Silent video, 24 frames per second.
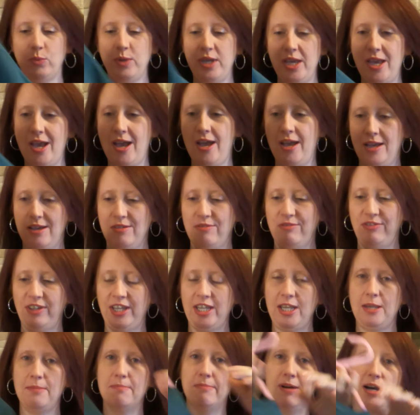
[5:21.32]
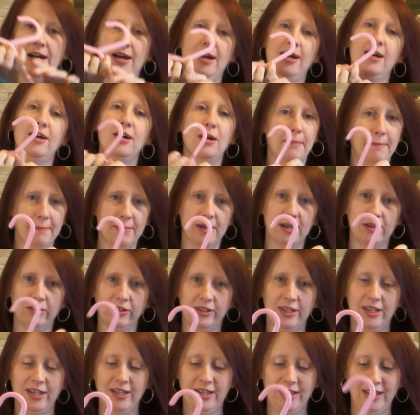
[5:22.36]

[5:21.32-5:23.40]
we have a bah humbug.